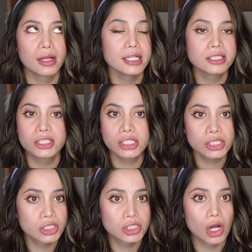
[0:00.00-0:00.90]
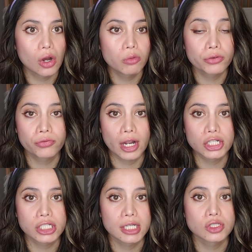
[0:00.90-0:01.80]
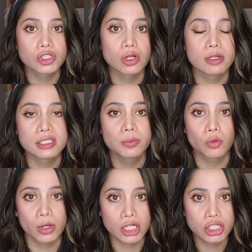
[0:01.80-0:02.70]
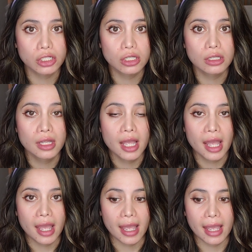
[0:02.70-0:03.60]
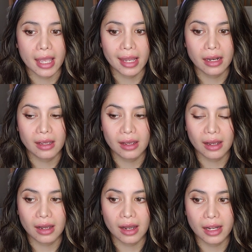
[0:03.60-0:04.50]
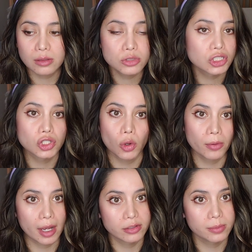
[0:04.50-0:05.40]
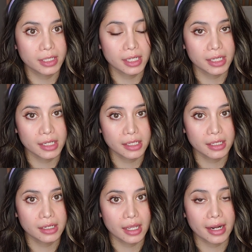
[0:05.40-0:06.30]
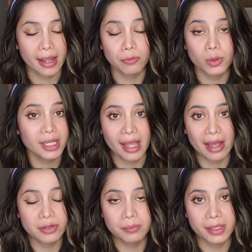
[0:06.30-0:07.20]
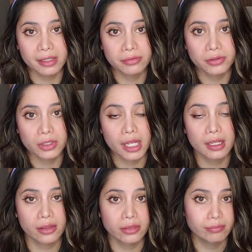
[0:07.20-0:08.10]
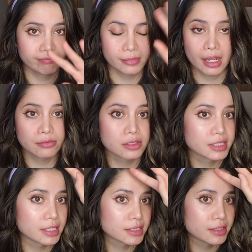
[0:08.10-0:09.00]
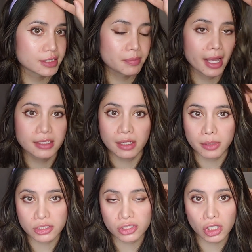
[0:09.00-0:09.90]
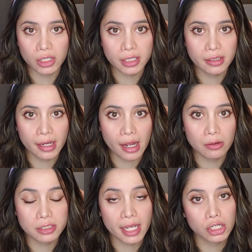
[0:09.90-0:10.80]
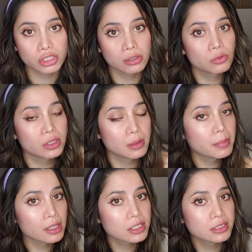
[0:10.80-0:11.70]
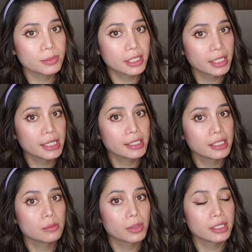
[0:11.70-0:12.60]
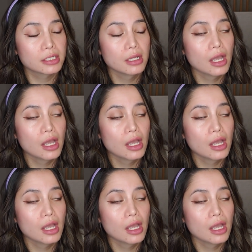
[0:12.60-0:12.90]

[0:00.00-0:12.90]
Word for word: it's just so refreshing and so inspirational, and I am so proud to be Canadian, and I really haven't been for like ever since this pandemic started. Like, I was actually really embarrassed to be Canadian, but